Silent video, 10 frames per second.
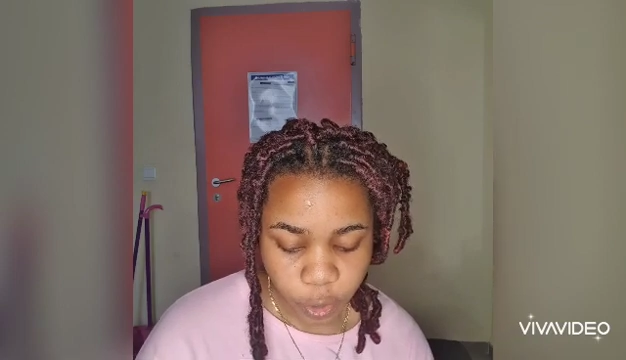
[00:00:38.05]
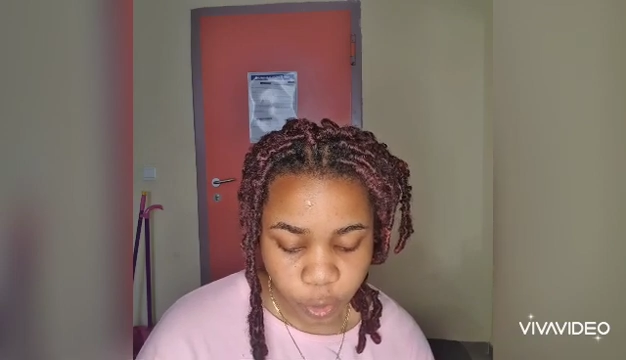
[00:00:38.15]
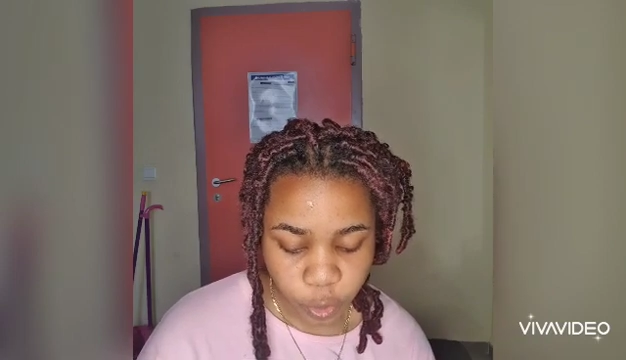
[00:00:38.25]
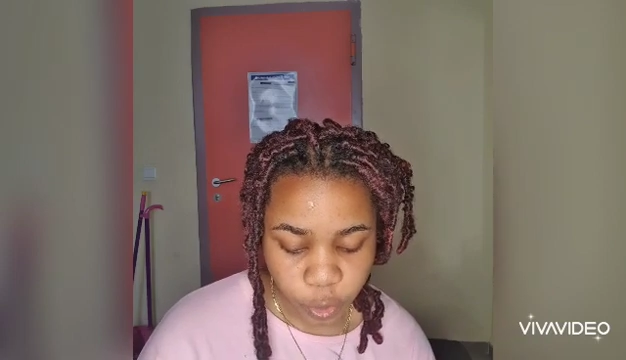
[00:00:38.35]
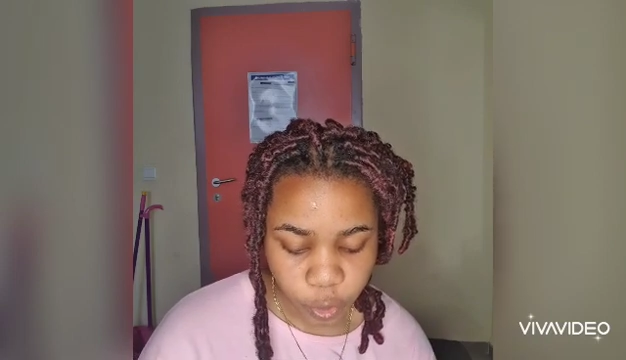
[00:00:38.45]

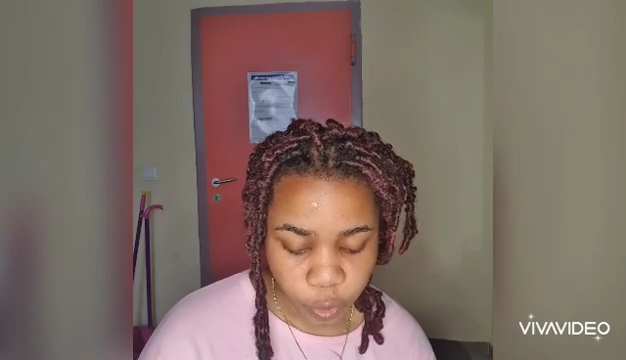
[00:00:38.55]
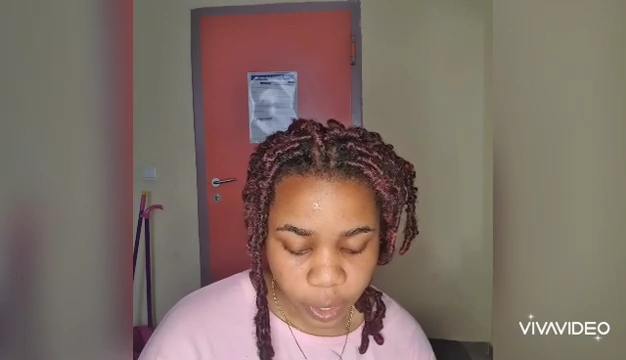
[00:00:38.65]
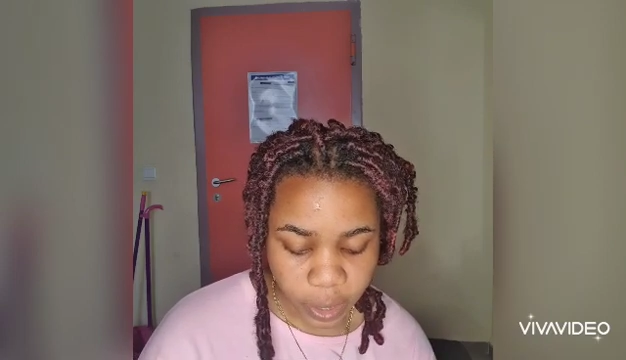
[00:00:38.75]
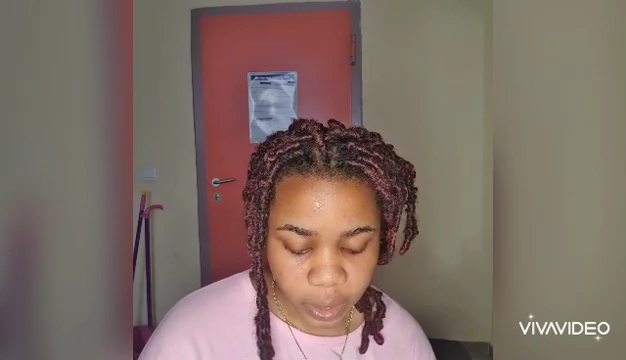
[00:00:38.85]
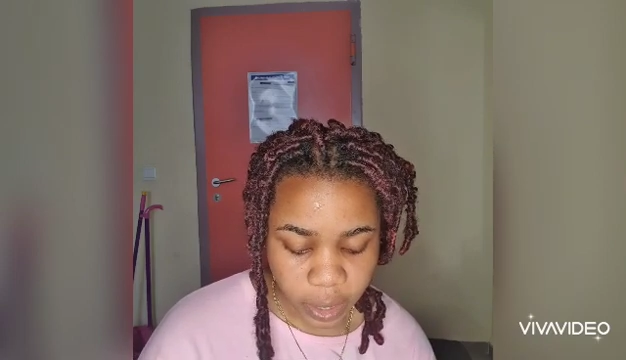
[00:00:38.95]
you to
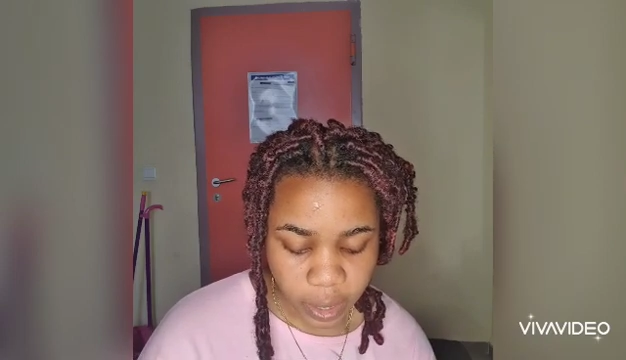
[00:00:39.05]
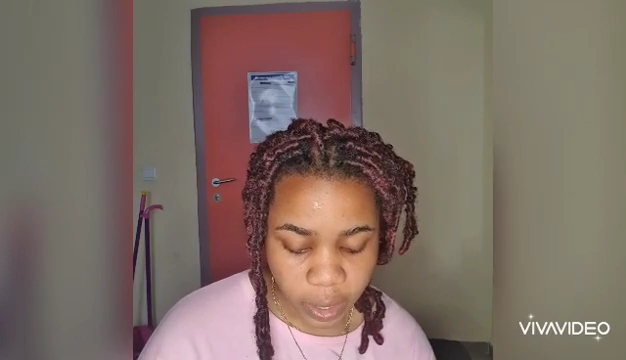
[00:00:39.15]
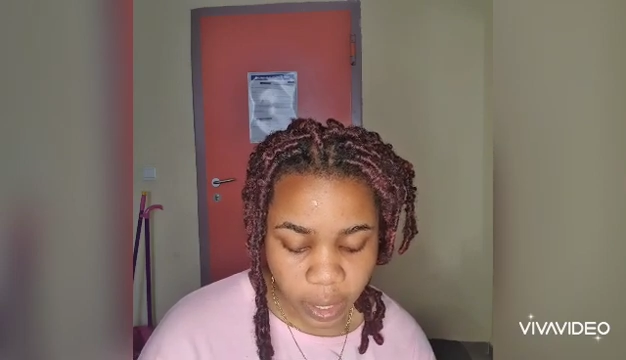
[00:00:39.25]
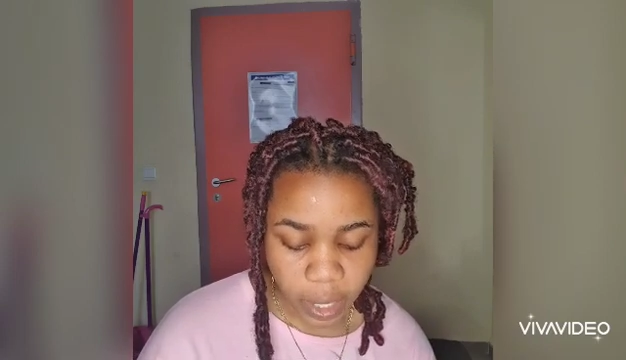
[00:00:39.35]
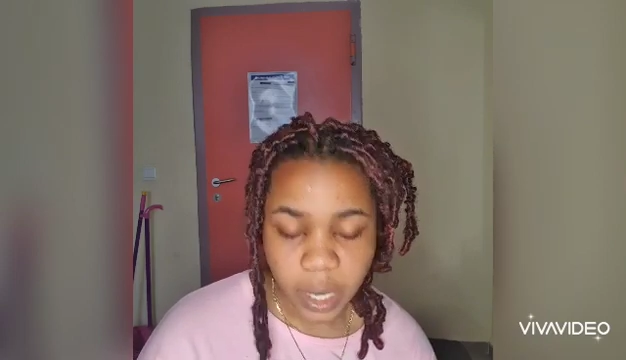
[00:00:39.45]
write
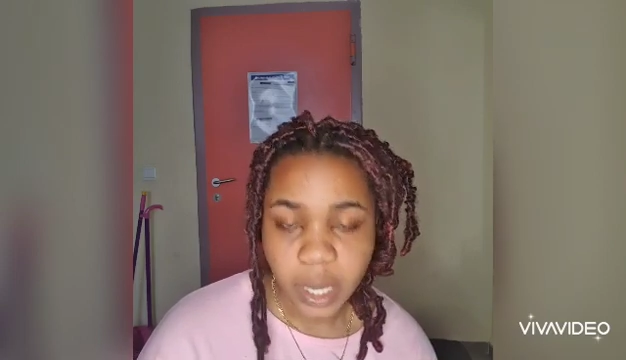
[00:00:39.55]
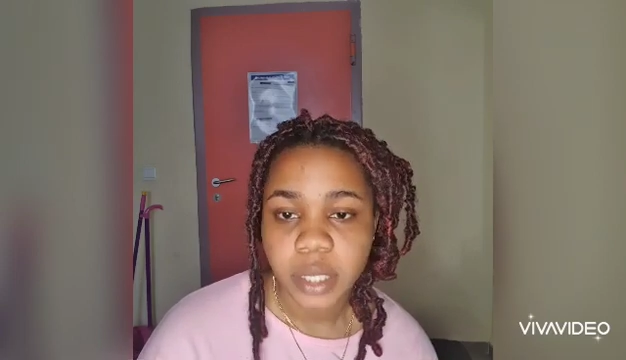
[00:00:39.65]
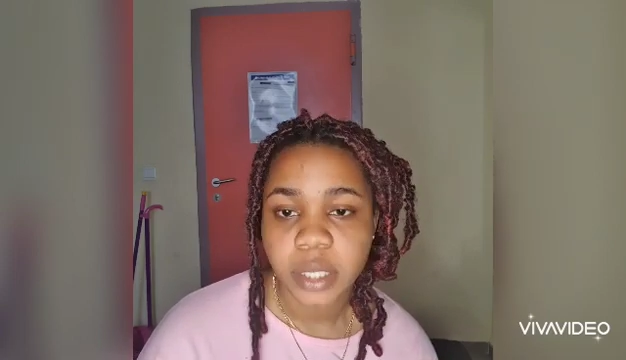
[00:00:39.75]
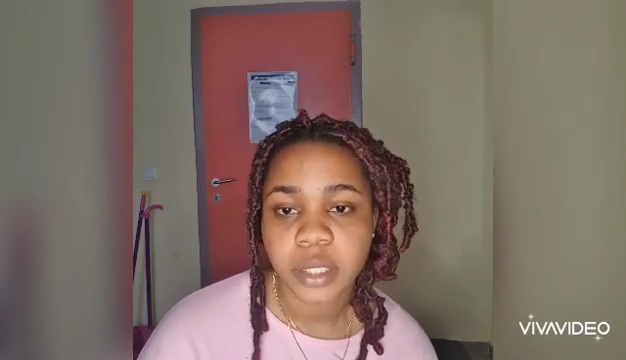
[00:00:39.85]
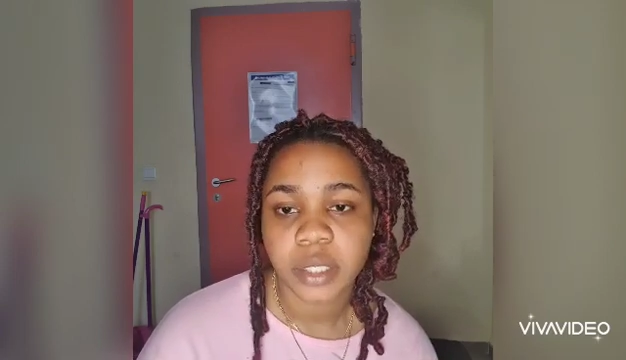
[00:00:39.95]
an
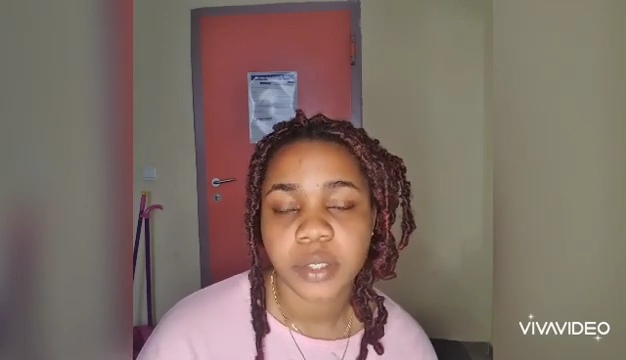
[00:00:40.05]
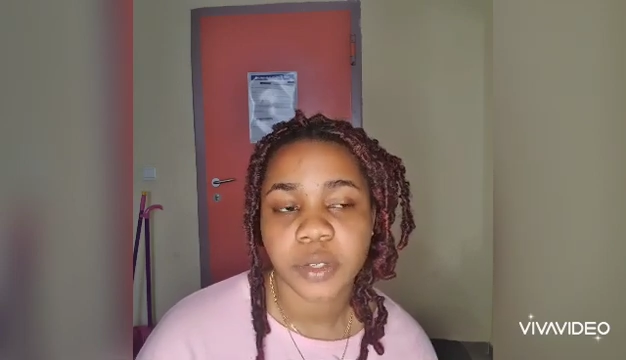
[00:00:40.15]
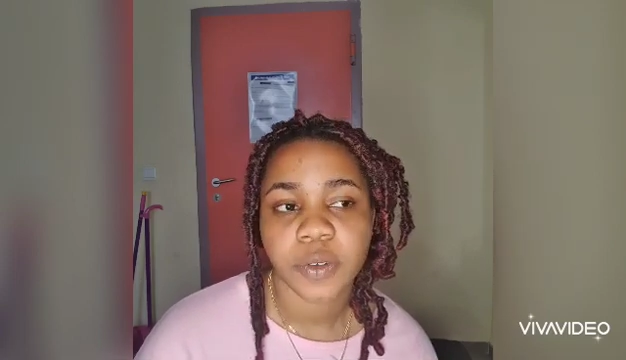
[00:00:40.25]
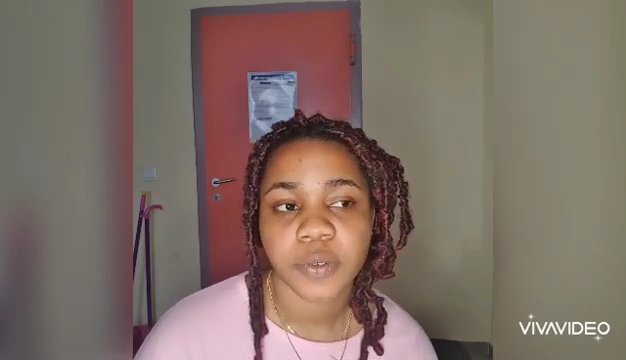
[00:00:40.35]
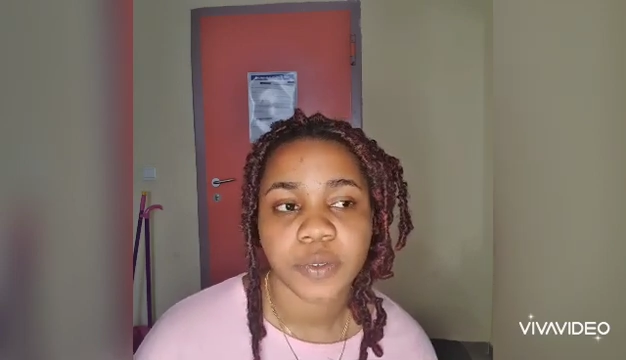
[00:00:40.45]
analysis
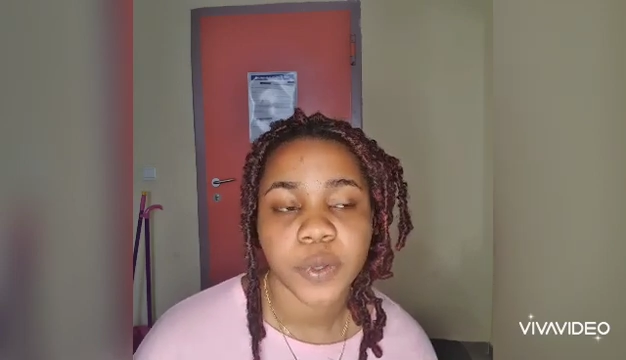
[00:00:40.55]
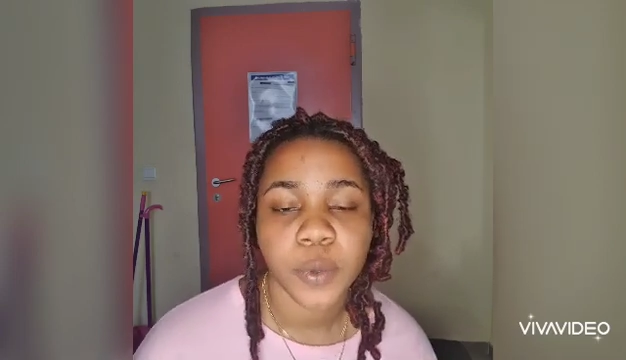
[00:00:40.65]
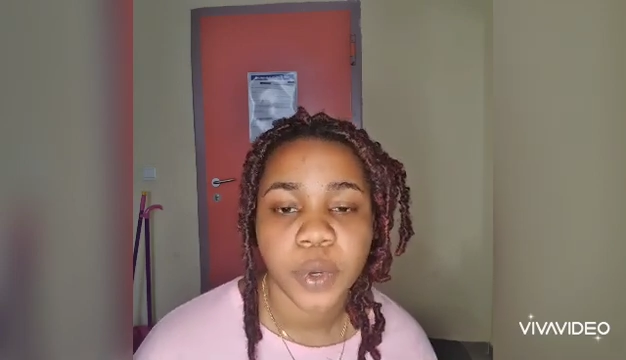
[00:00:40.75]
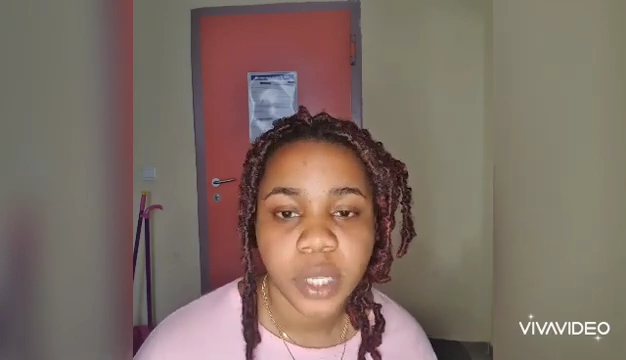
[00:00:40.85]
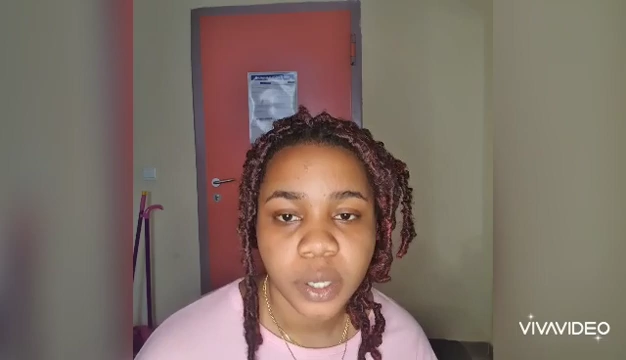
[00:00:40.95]
of
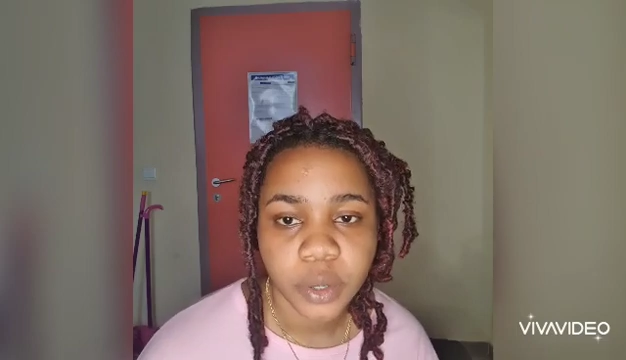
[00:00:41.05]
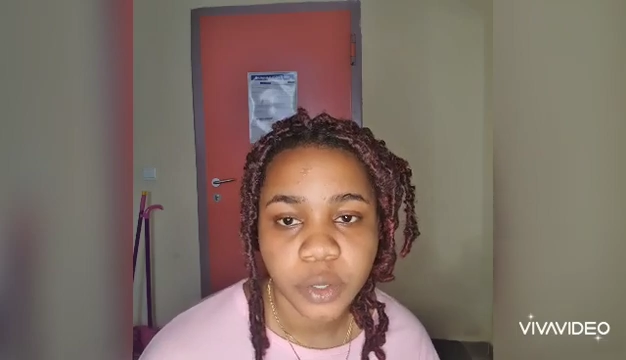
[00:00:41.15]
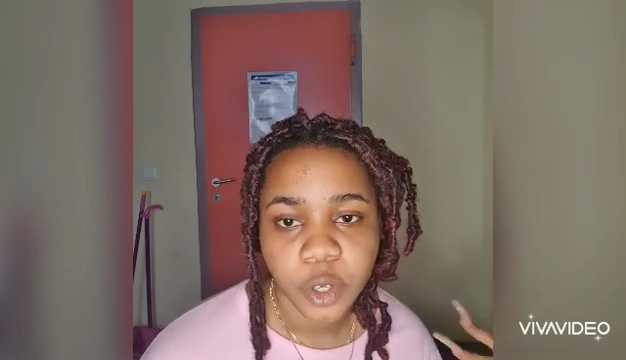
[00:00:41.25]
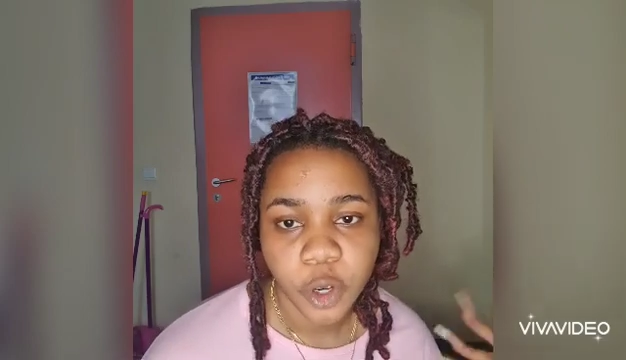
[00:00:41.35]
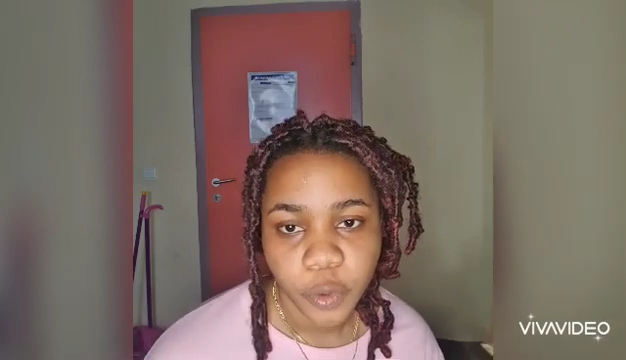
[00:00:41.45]
someone
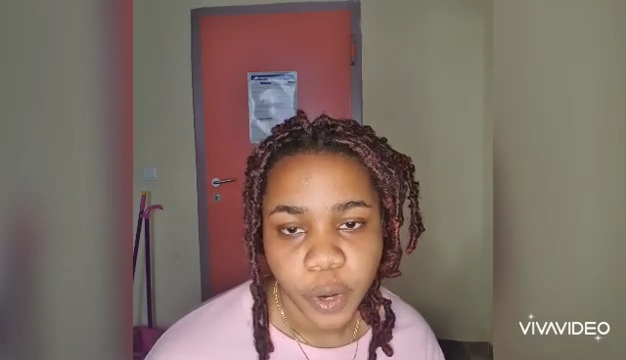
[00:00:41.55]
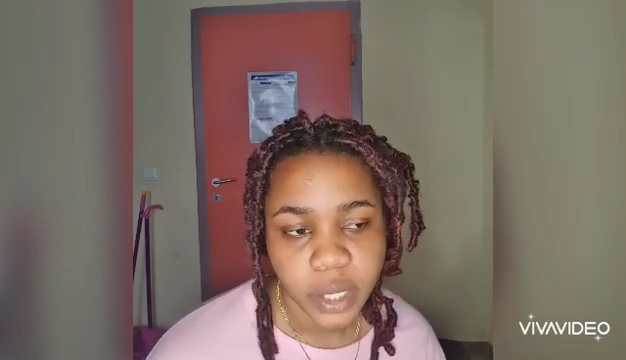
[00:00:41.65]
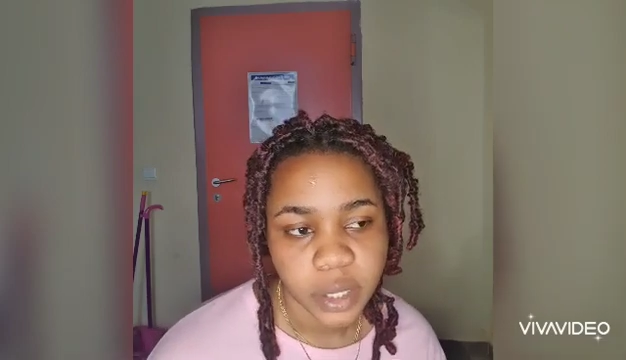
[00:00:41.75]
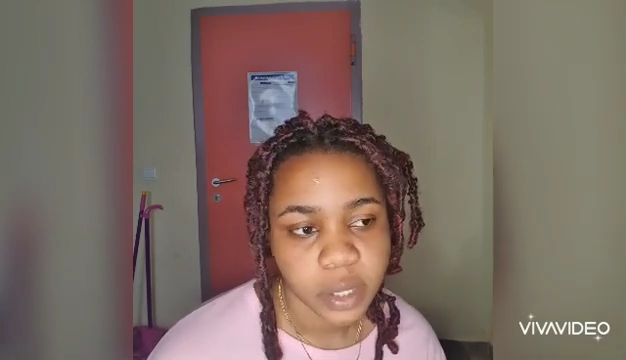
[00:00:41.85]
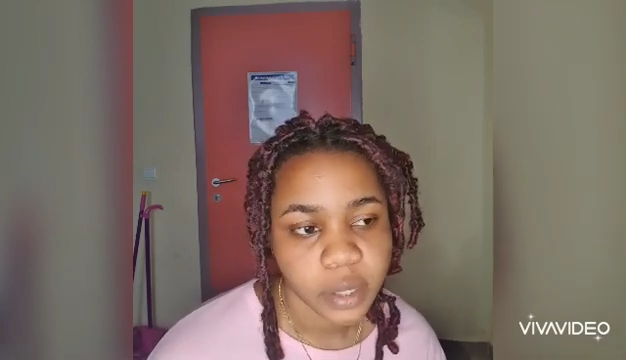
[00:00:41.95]
else's
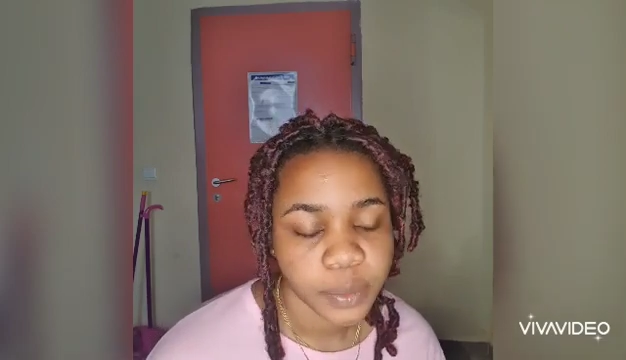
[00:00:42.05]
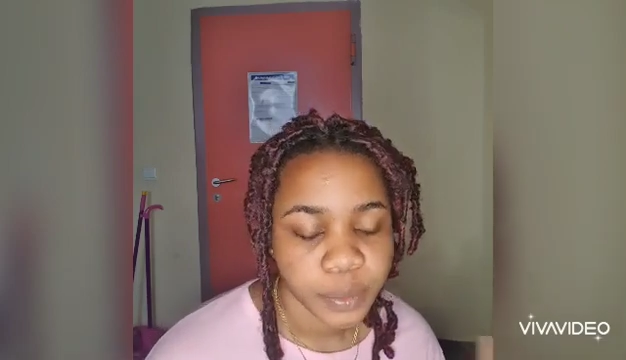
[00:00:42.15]
writing.